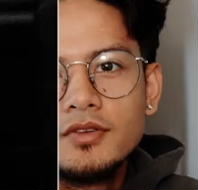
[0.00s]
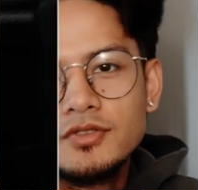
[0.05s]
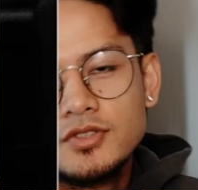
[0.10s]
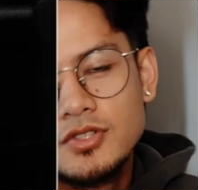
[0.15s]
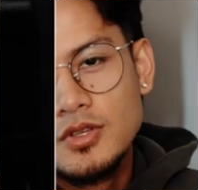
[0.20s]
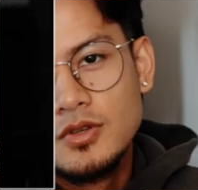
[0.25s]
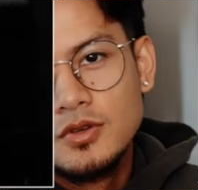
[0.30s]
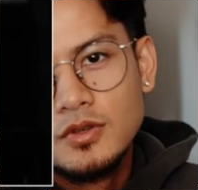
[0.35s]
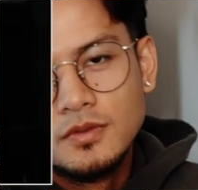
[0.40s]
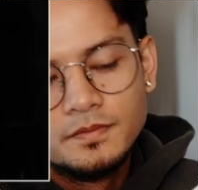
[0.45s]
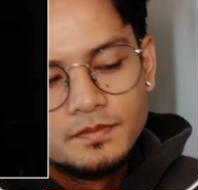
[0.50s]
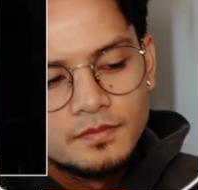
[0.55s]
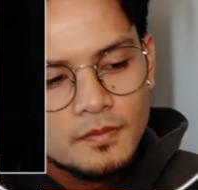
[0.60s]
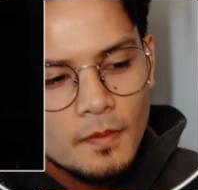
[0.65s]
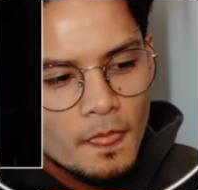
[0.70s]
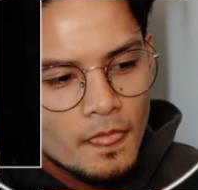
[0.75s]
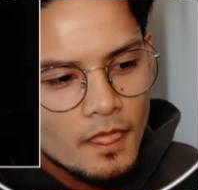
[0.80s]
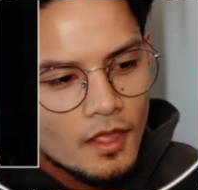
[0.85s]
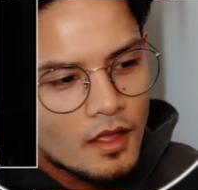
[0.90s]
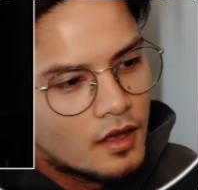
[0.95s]
out soon.
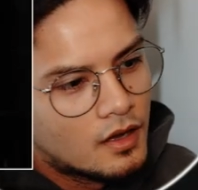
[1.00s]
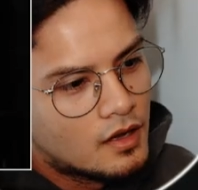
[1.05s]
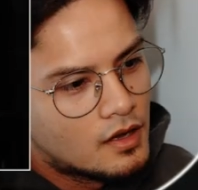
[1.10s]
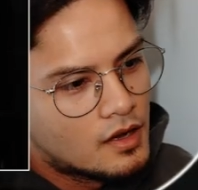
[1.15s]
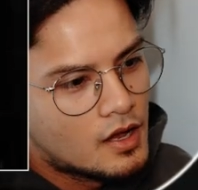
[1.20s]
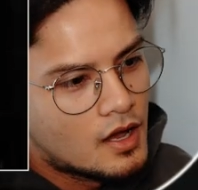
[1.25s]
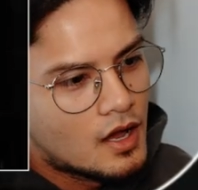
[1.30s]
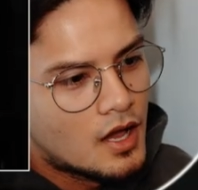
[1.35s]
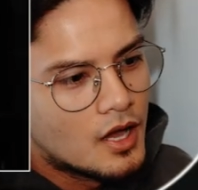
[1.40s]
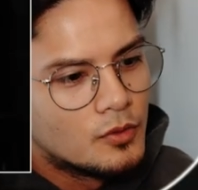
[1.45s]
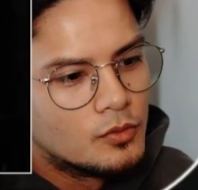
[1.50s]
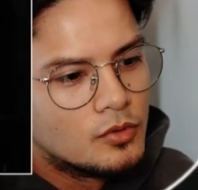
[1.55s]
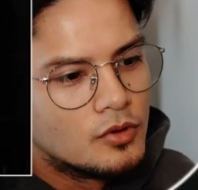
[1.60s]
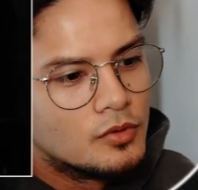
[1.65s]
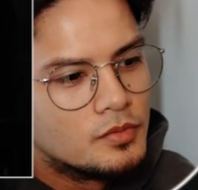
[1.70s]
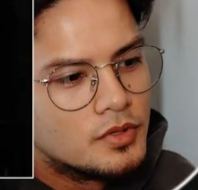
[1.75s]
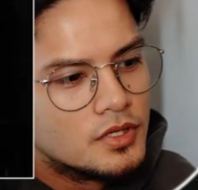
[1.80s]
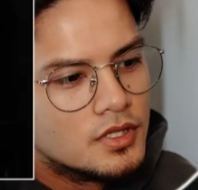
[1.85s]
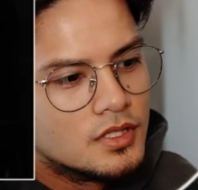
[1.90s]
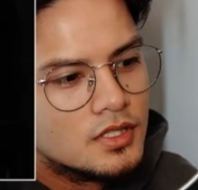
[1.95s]
I will
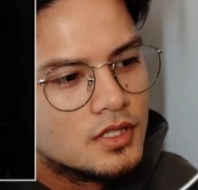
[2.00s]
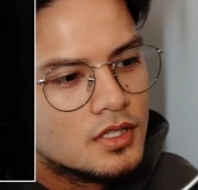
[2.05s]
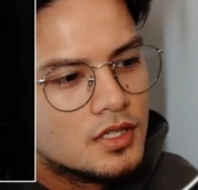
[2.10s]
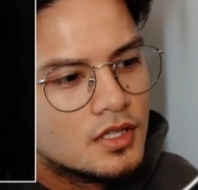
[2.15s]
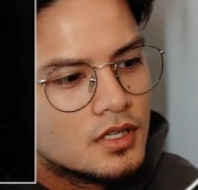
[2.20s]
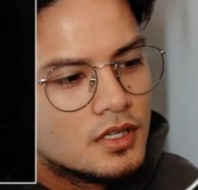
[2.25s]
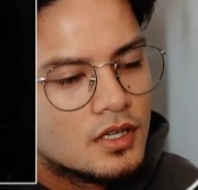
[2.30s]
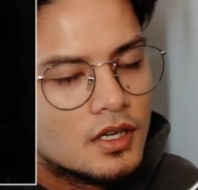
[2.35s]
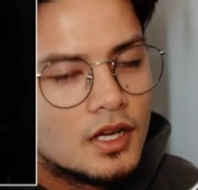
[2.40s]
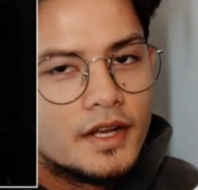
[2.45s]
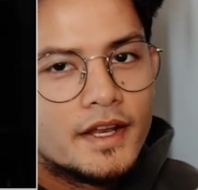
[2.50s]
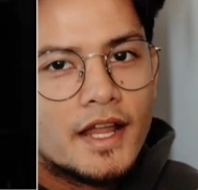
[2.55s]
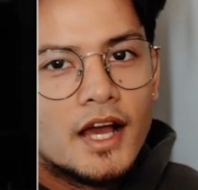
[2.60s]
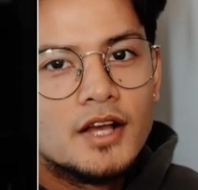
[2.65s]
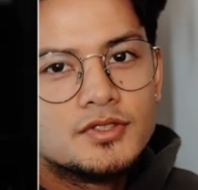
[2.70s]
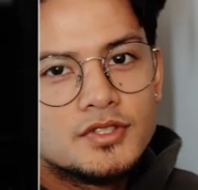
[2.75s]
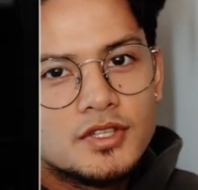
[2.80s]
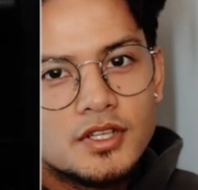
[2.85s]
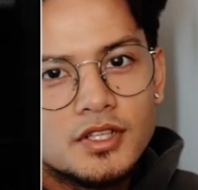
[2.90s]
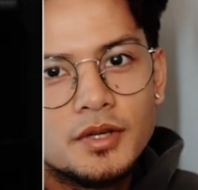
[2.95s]
be
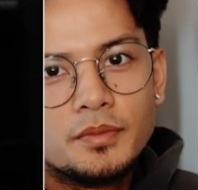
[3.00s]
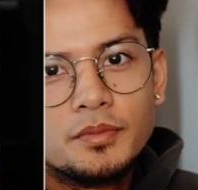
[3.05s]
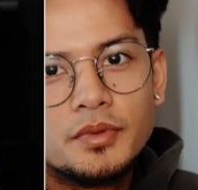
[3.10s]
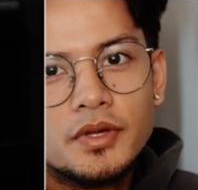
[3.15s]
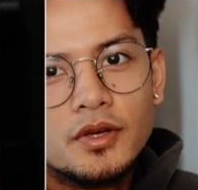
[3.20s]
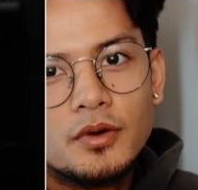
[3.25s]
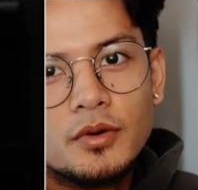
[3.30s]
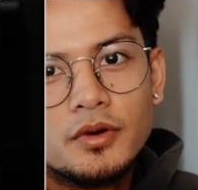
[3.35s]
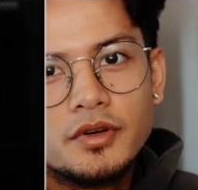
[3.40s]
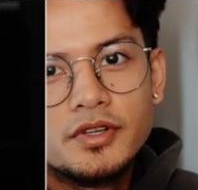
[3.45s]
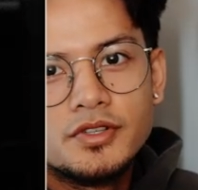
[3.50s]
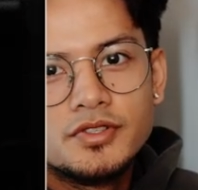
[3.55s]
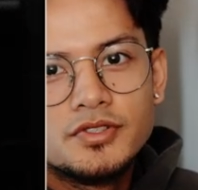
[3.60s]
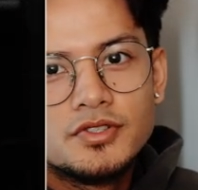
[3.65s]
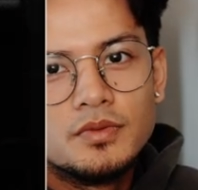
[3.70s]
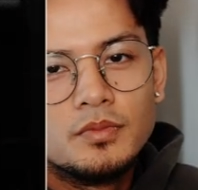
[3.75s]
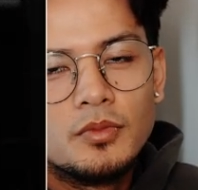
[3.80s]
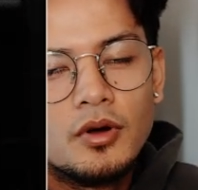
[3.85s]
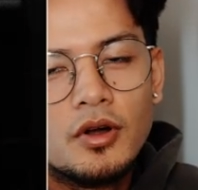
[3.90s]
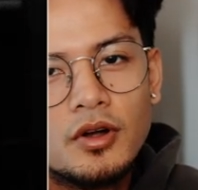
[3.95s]
announcing the pre-orders
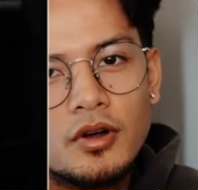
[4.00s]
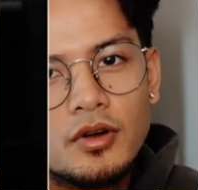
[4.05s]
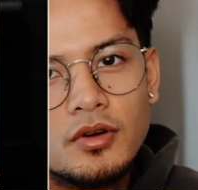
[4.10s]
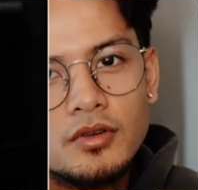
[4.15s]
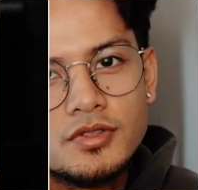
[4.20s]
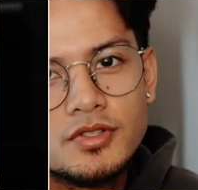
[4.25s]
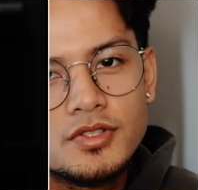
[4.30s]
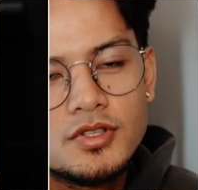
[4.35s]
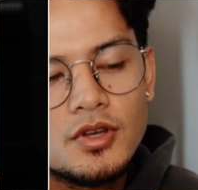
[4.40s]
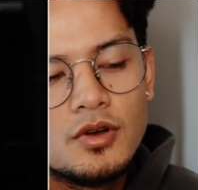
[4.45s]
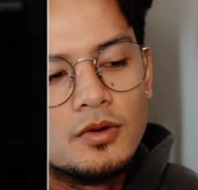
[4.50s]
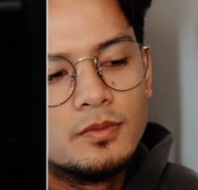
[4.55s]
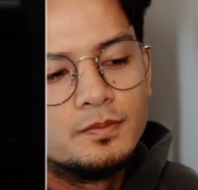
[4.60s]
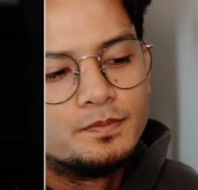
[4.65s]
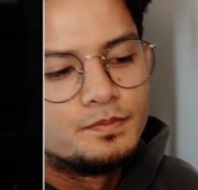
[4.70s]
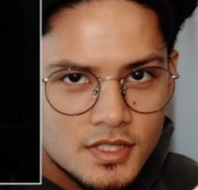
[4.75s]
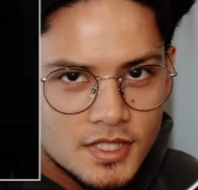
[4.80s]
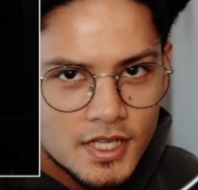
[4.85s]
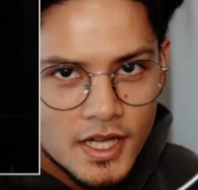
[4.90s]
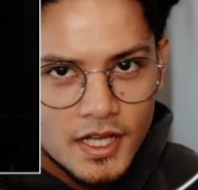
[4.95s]
tomorrow, so
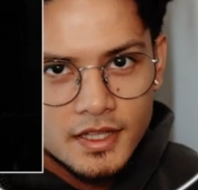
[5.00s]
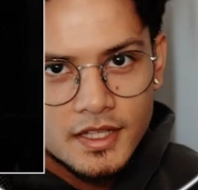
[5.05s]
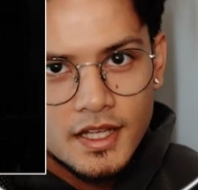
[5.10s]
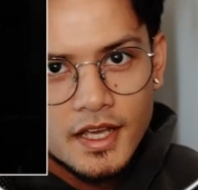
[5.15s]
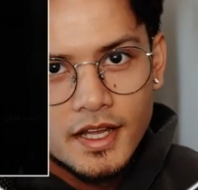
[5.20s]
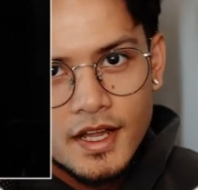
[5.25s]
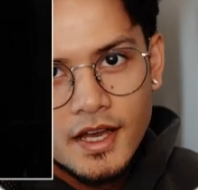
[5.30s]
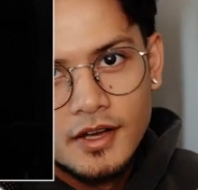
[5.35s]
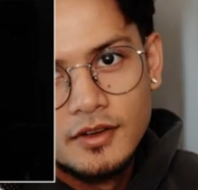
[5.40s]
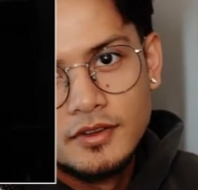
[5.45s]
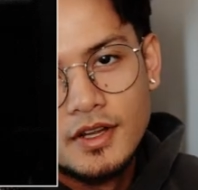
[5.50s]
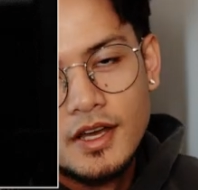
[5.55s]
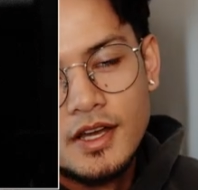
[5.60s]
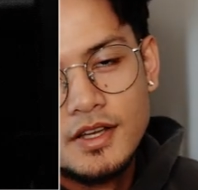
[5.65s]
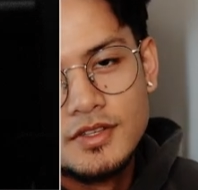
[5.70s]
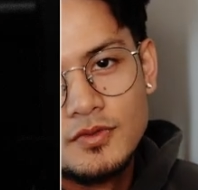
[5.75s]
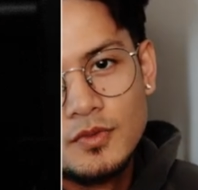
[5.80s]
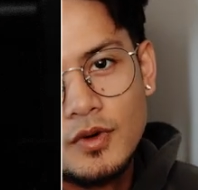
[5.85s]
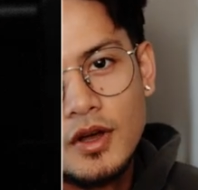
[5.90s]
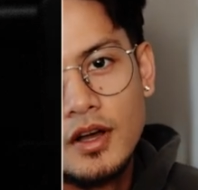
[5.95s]
check that out
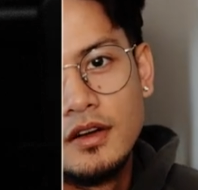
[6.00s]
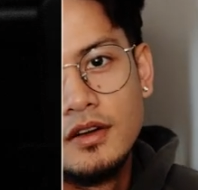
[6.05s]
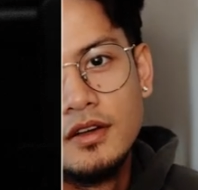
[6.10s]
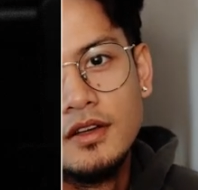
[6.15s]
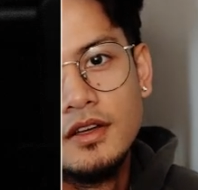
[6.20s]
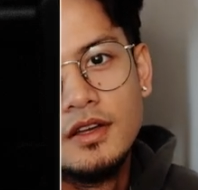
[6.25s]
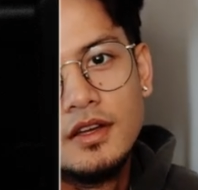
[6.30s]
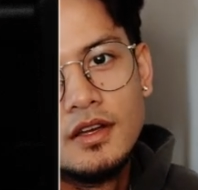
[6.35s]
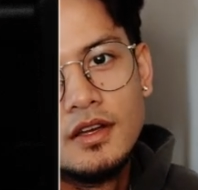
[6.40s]
as well.